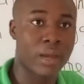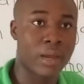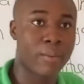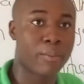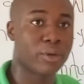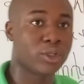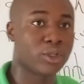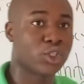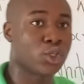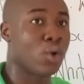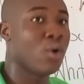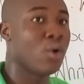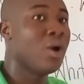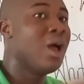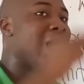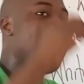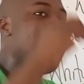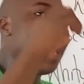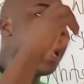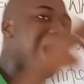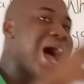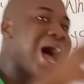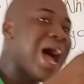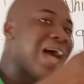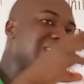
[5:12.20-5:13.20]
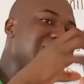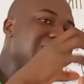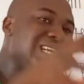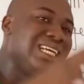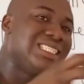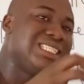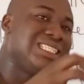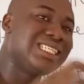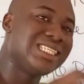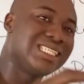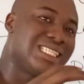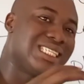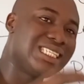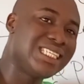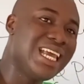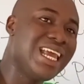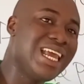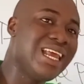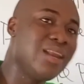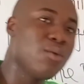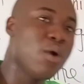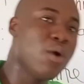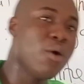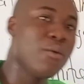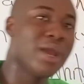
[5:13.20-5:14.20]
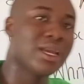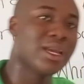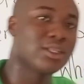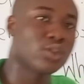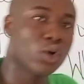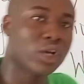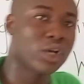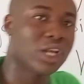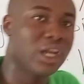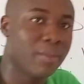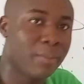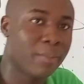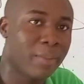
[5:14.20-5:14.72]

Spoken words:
temperature, and it is seen when we are talking